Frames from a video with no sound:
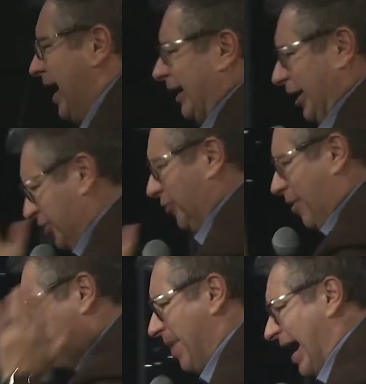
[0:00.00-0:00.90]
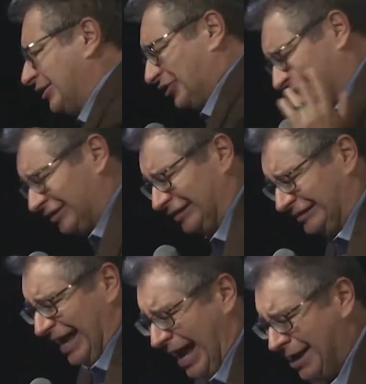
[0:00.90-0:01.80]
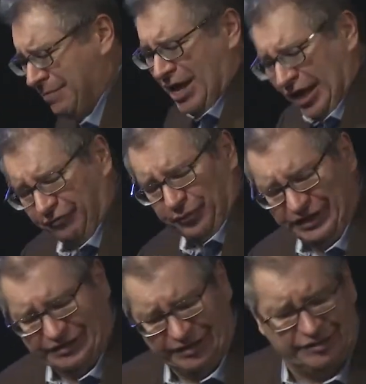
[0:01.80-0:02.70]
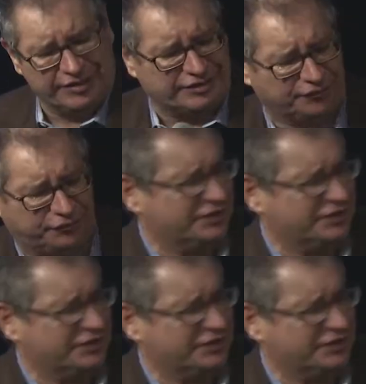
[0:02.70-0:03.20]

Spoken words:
Can you imagine today if we did this, if we